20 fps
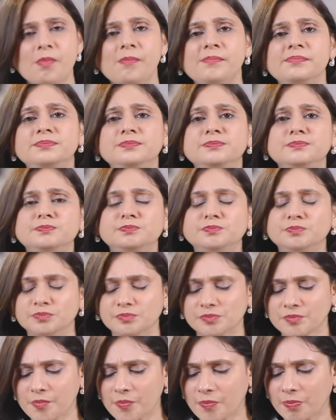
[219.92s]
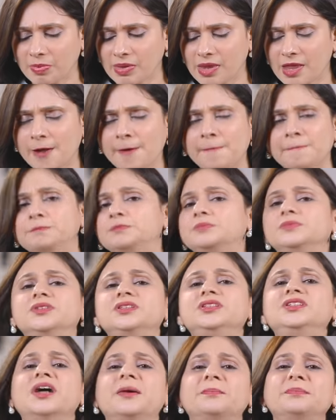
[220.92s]
Hmm,
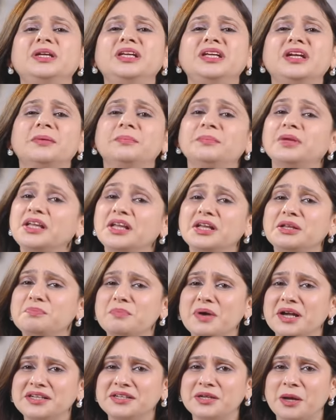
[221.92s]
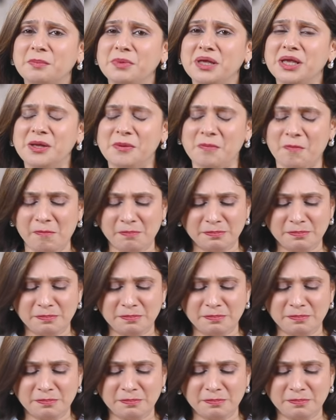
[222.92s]
yummy yummy in my tummy.